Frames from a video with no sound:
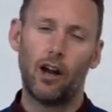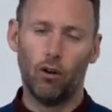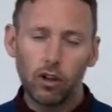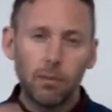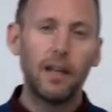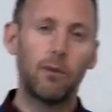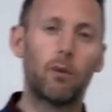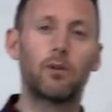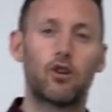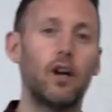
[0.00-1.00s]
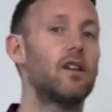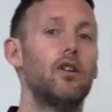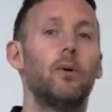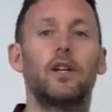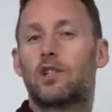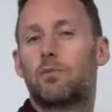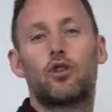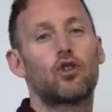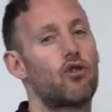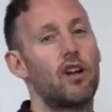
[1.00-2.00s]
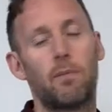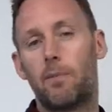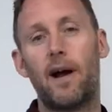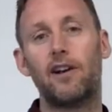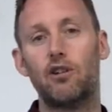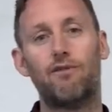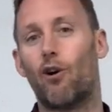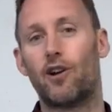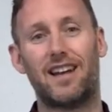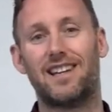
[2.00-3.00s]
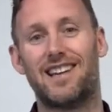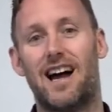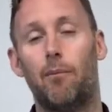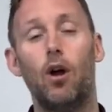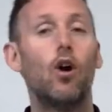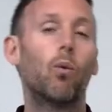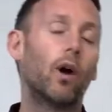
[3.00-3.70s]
and ultimately what we're trying to do is we're just trying to prepare you for that exam.